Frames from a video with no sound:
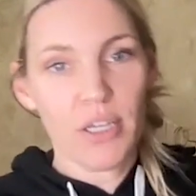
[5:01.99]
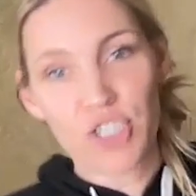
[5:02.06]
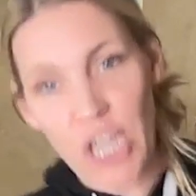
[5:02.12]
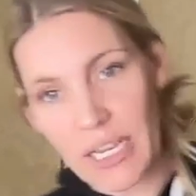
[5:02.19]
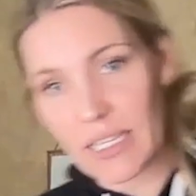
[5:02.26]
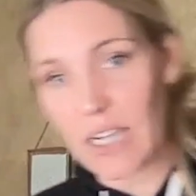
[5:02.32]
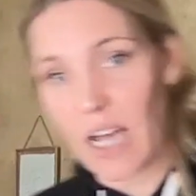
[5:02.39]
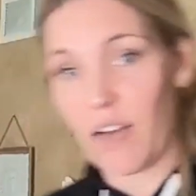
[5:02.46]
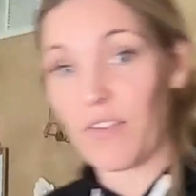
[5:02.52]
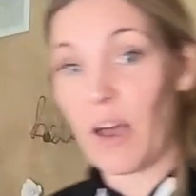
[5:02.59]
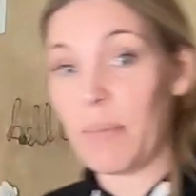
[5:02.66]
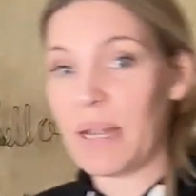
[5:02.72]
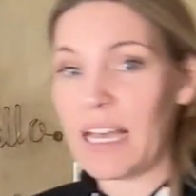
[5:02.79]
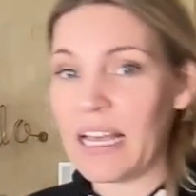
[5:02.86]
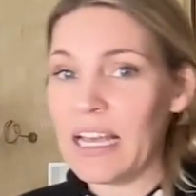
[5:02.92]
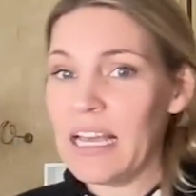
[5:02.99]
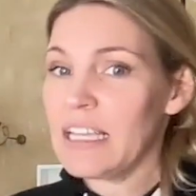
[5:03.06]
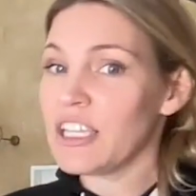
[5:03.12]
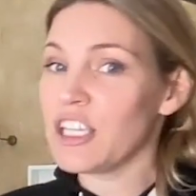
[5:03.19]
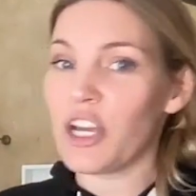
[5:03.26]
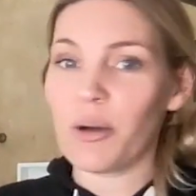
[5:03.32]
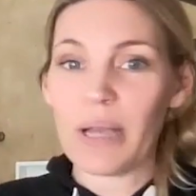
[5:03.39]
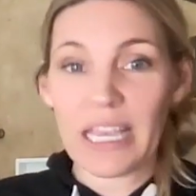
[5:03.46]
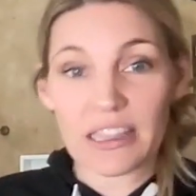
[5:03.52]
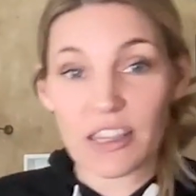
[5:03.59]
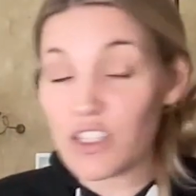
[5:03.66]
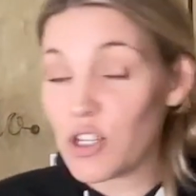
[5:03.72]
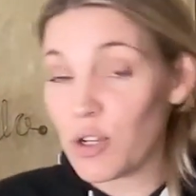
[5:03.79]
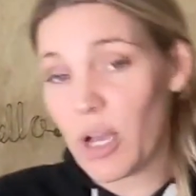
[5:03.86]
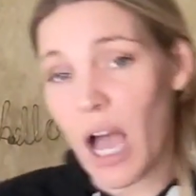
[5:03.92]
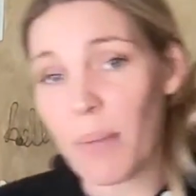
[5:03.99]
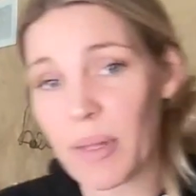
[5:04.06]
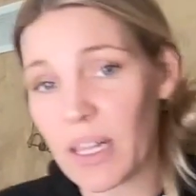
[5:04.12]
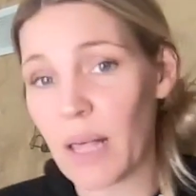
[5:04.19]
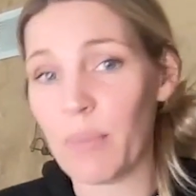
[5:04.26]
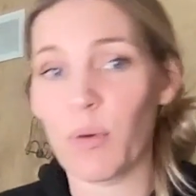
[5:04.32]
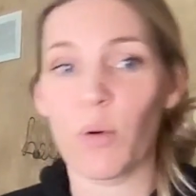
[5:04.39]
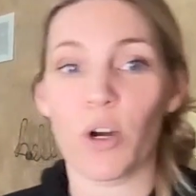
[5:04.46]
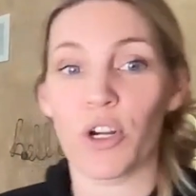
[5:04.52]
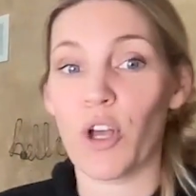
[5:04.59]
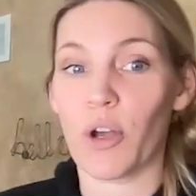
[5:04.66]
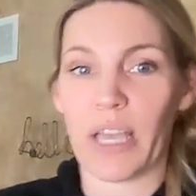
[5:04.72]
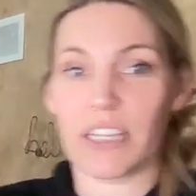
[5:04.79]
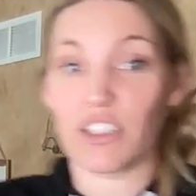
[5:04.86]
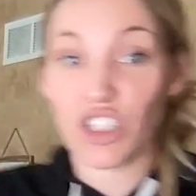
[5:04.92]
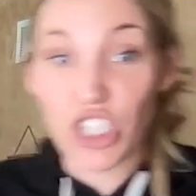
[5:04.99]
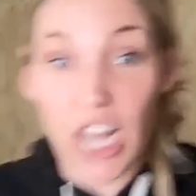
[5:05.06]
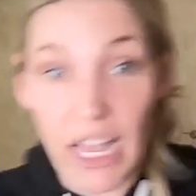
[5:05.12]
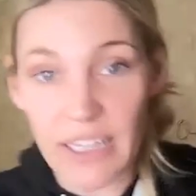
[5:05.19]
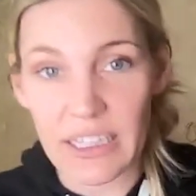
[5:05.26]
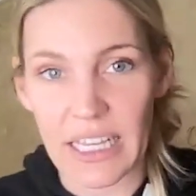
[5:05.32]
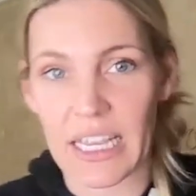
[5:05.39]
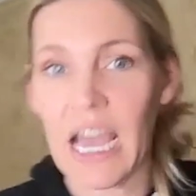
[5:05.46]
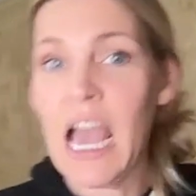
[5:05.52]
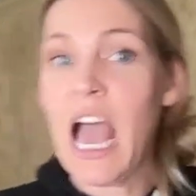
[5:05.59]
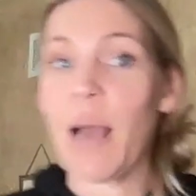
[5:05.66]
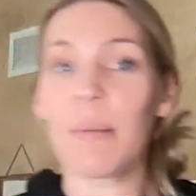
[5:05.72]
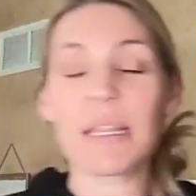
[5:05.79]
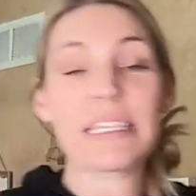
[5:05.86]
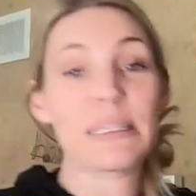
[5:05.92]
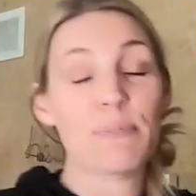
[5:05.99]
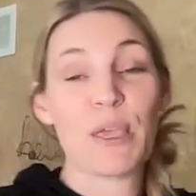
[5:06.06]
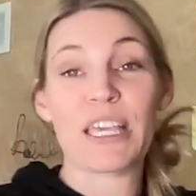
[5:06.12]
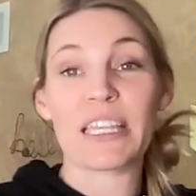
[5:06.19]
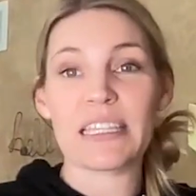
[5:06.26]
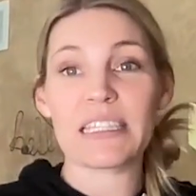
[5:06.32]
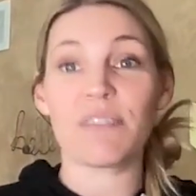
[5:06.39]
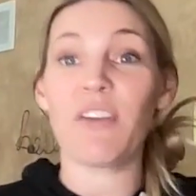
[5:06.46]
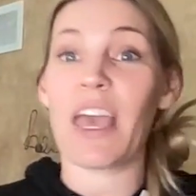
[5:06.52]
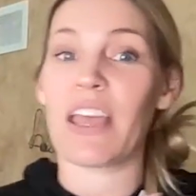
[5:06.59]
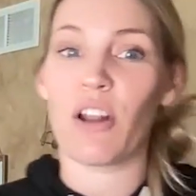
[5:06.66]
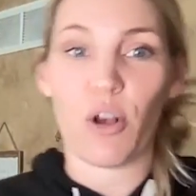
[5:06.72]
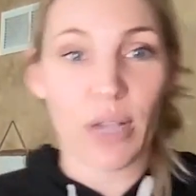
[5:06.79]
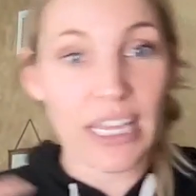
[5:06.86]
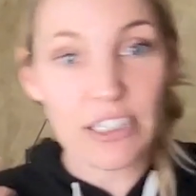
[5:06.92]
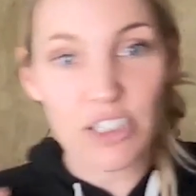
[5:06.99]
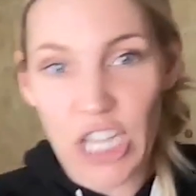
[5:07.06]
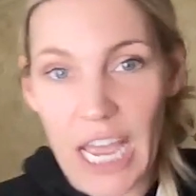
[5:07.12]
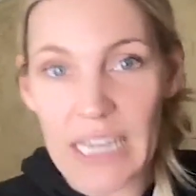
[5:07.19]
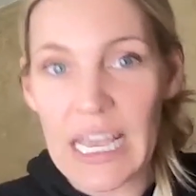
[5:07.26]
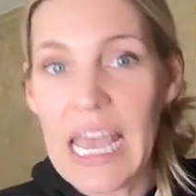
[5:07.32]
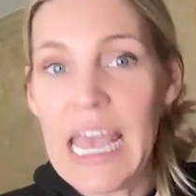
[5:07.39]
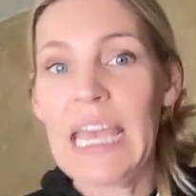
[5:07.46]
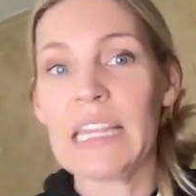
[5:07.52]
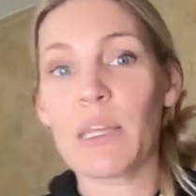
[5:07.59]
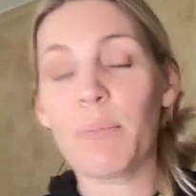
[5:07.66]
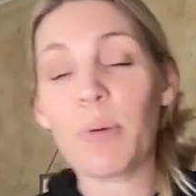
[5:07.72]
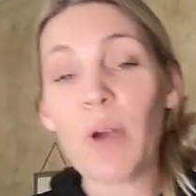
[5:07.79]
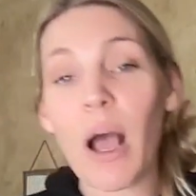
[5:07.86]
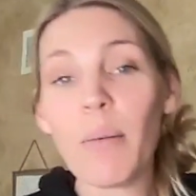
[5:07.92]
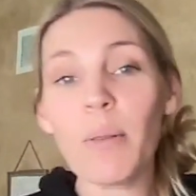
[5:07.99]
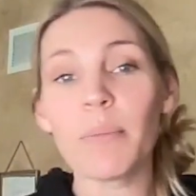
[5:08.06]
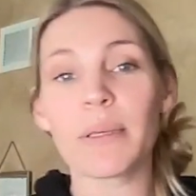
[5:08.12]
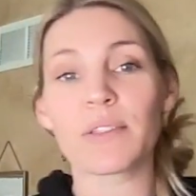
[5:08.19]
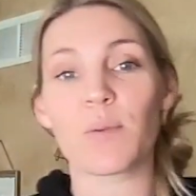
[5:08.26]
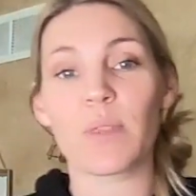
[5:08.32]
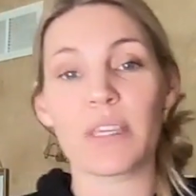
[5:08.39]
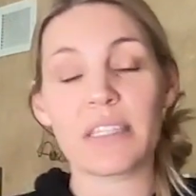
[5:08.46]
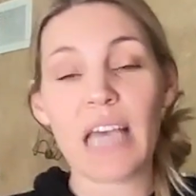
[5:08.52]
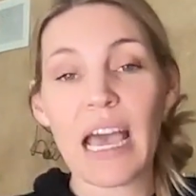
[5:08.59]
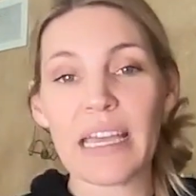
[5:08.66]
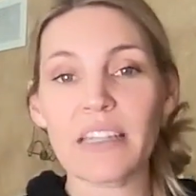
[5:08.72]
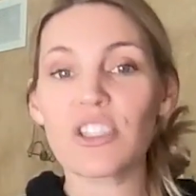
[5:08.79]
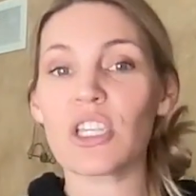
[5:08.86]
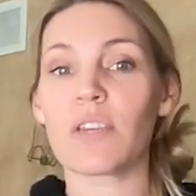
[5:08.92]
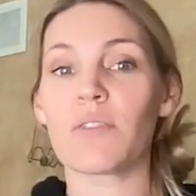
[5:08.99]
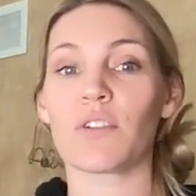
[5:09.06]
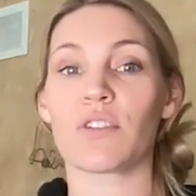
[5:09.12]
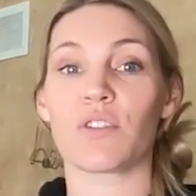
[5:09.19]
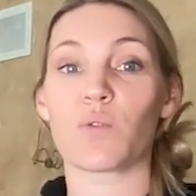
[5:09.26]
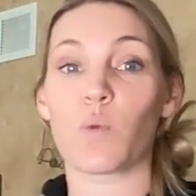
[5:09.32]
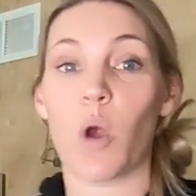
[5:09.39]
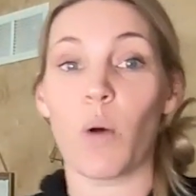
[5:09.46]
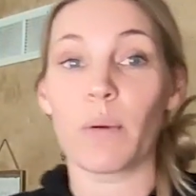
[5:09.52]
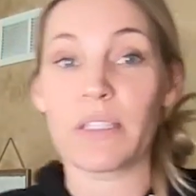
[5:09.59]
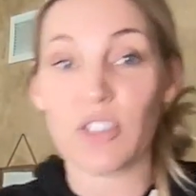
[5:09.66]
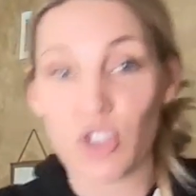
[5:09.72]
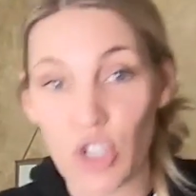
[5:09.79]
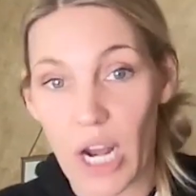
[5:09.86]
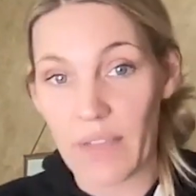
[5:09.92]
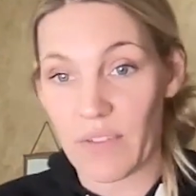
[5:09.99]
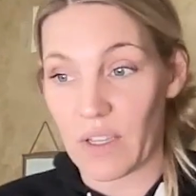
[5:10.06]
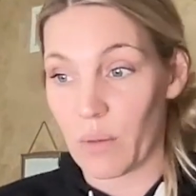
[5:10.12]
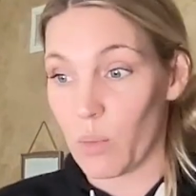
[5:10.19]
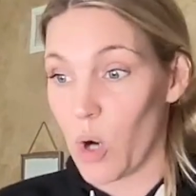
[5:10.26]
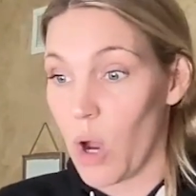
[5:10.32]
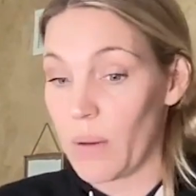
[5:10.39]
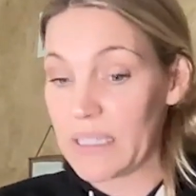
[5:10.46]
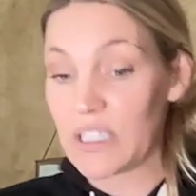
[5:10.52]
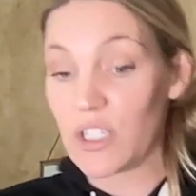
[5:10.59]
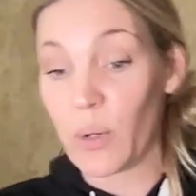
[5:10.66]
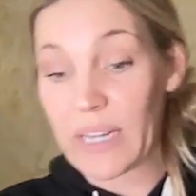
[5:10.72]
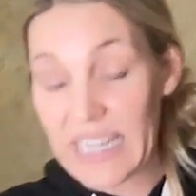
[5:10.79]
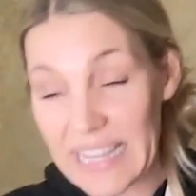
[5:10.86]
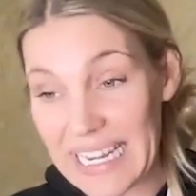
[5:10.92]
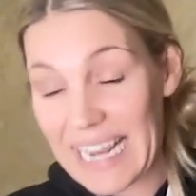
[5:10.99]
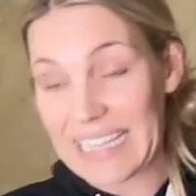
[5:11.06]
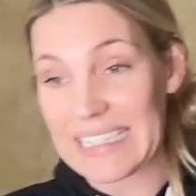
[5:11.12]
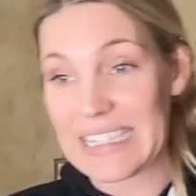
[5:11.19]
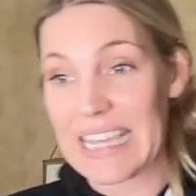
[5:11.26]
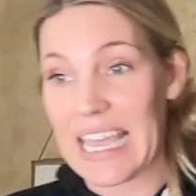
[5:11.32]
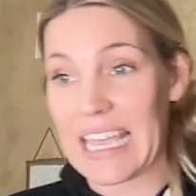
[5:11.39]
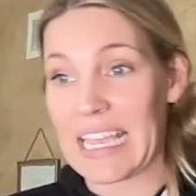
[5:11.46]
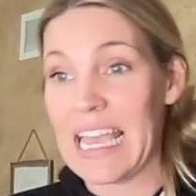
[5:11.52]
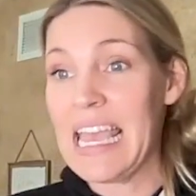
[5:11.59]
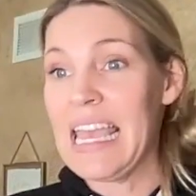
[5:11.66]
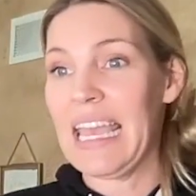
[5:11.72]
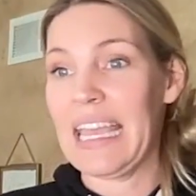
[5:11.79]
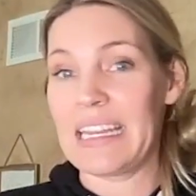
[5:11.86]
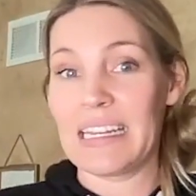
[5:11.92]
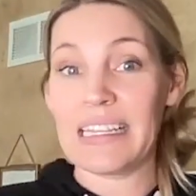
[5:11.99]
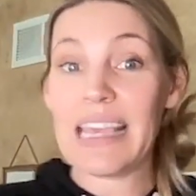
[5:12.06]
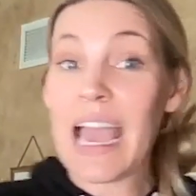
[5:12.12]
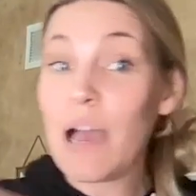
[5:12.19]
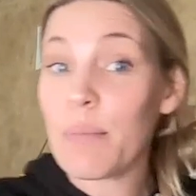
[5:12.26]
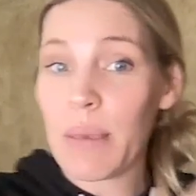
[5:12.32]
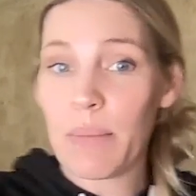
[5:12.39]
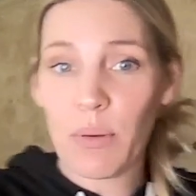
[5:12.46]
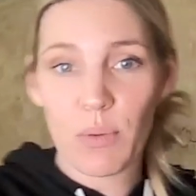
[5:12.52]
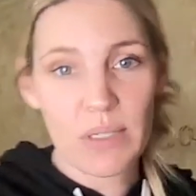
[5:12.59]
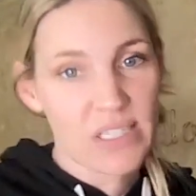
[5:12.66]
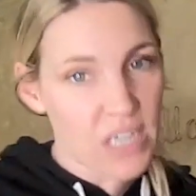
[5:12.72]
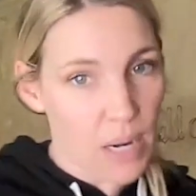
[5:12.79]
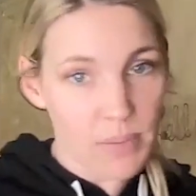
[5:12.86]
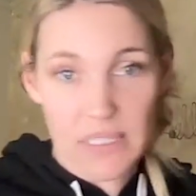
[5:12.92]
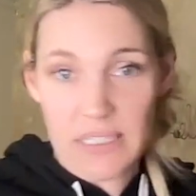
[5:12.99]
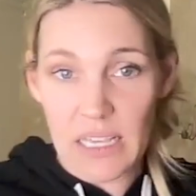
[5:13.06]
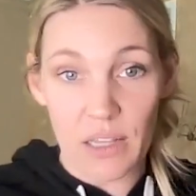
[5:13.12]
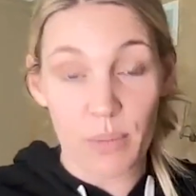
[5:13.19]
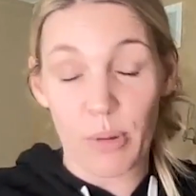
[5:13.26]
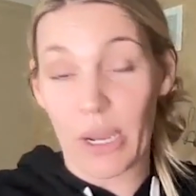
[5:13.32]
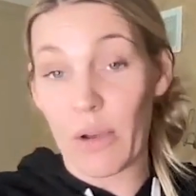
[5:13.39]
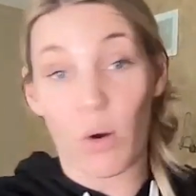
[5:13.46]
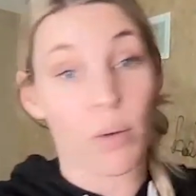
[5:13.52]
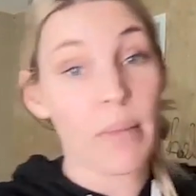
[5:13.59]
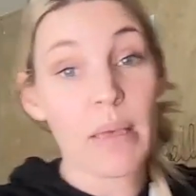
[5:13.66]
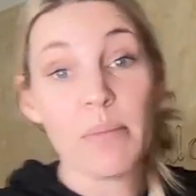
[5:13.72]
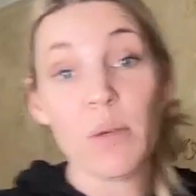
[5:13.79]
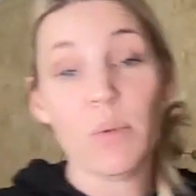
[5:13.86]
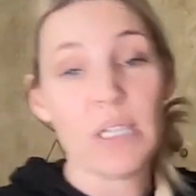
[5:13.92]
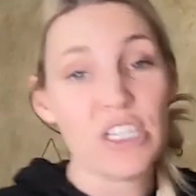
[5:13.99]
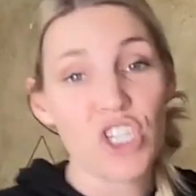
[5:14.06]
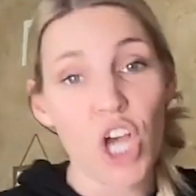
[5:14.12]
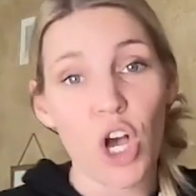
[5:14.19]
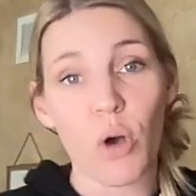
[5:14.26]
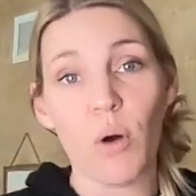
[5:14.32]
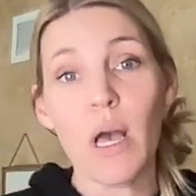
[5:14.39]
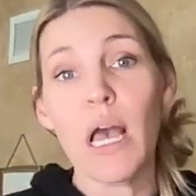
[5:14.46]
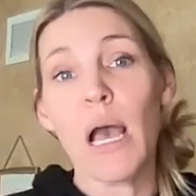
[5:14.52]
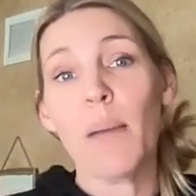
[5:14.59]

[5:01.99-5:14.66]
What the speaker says: Check it off. I'm going to, hit the 2 Comma Club award. Okay, check. Like, I'm going to speak at this event. Okay, check. And the problem is with us high achievers is we're always striving. We're always going to the next thing. And yeah, maybe we stop to celebrate or maybe we don't.